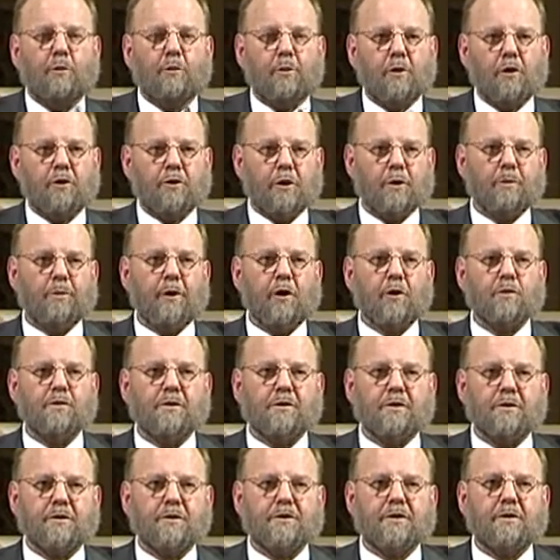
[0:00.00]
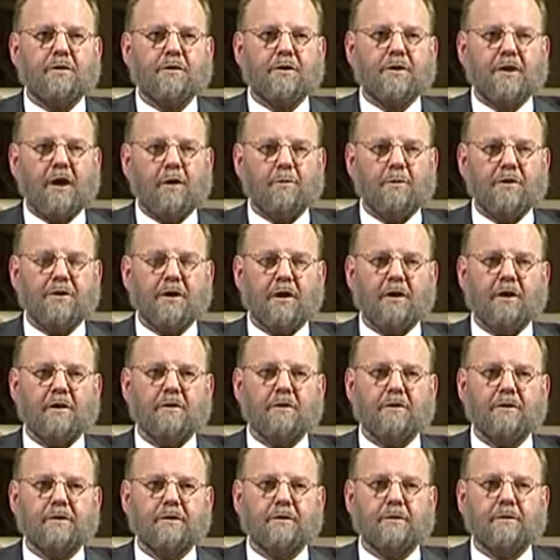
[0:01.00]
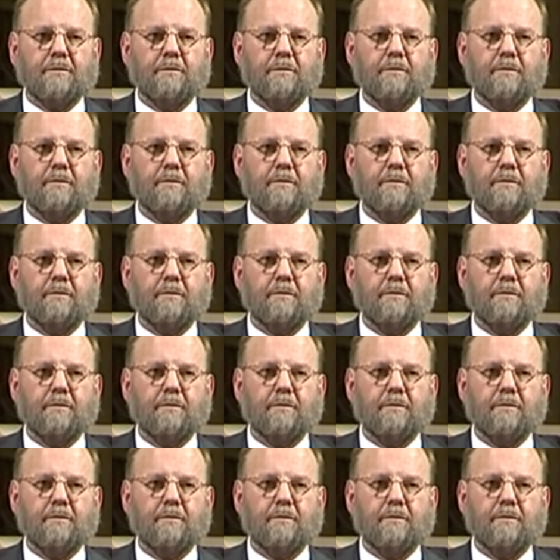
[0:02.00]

pluripotent stem cells.